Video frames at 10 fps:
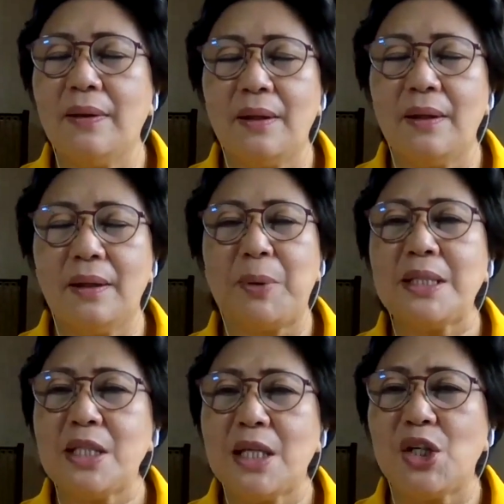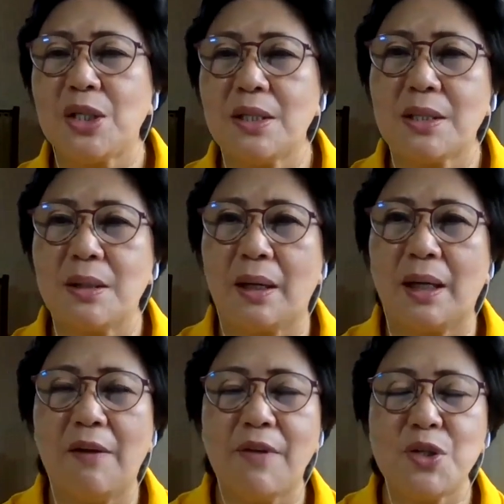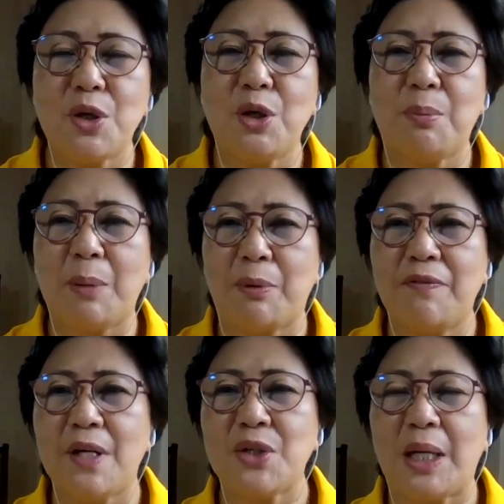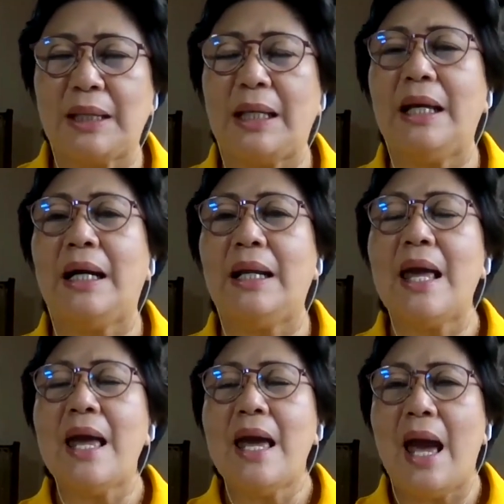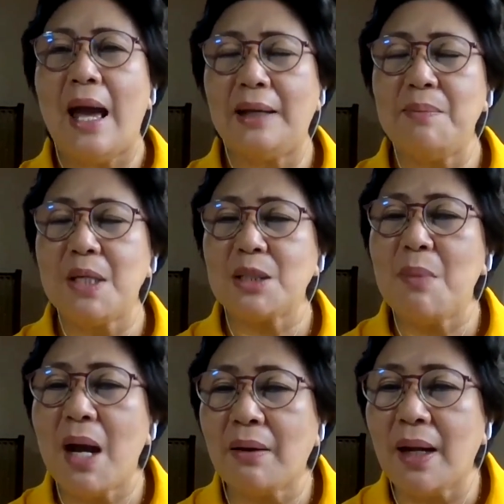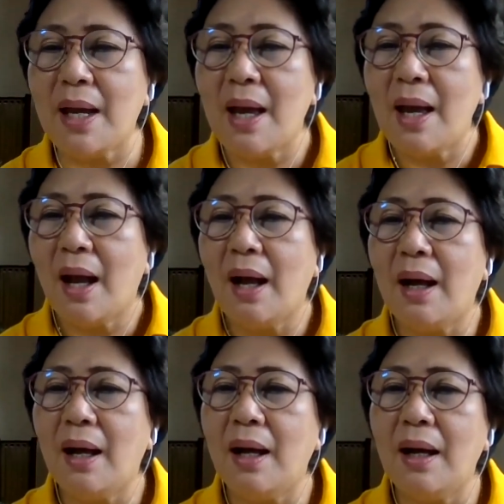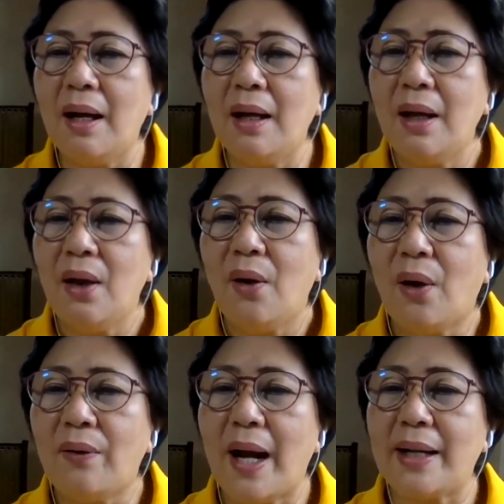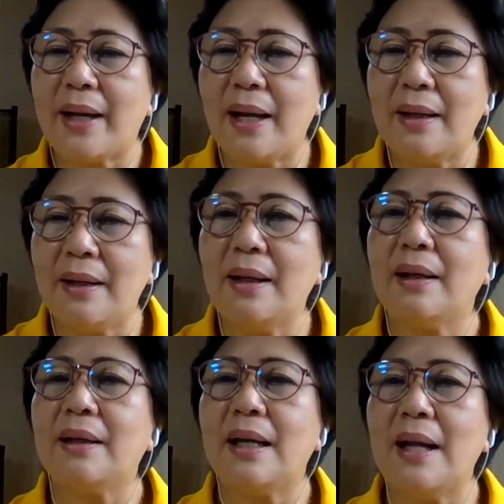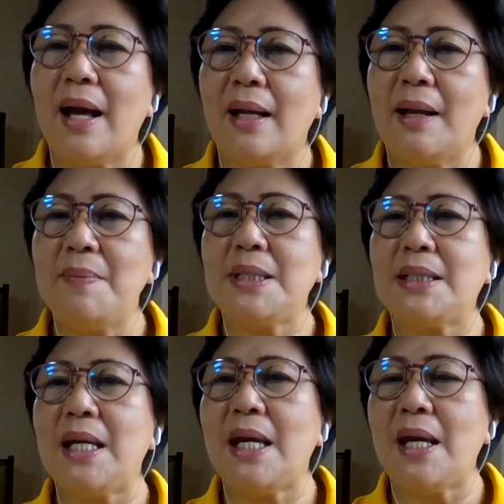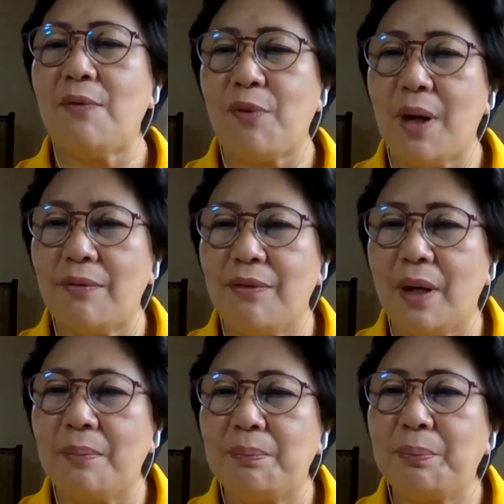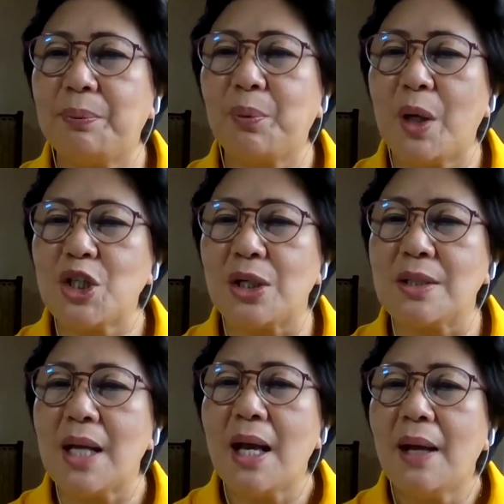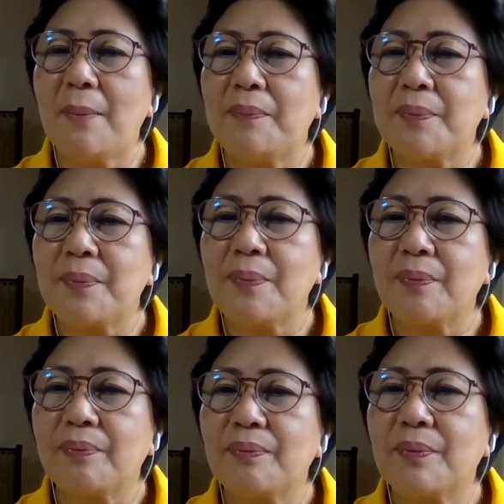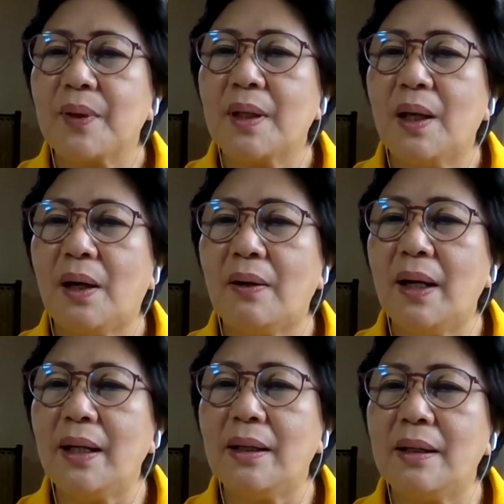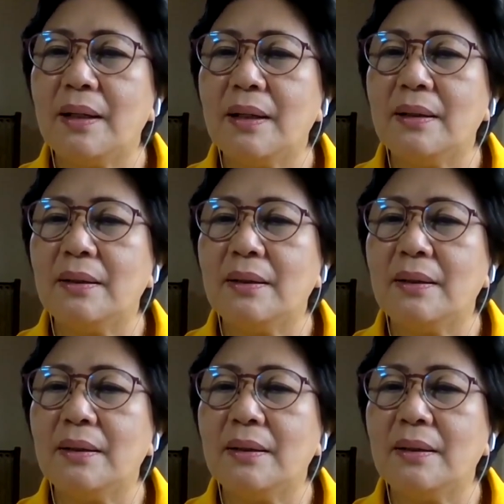on the presentations given to you by Professor Hintalan and Ms. Mary. All right, can I, let me see if we have questions. All right,